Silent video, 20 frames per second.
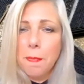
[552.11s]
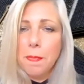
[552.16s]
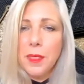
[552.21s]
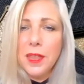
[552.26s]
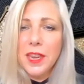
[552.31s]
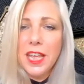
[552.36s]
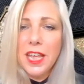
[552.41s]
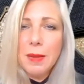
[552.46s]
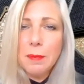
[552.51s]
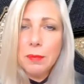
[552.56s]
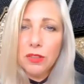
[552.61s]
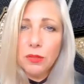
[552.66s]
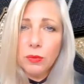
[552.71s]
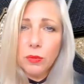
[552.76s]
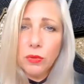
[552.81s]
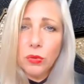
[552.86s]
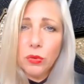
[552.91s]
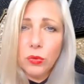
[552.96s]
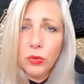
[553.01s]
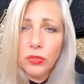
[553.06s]
The neighbours
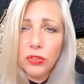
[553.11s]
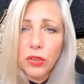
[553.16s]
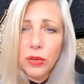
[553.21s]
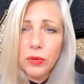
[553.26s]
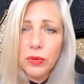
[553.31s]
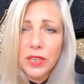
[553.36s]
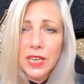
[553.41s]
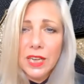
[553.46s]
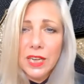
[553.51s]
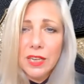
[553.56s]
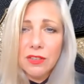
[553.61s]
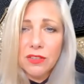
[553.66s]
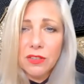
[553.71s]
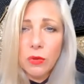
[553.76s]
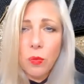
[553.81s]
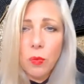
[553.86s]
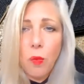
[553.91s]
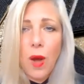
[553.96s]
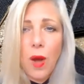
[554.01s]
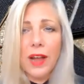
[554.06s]
were also keen
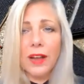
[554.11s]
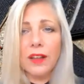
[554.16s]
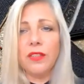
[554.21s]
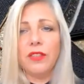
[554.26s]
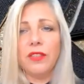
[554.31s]
to wag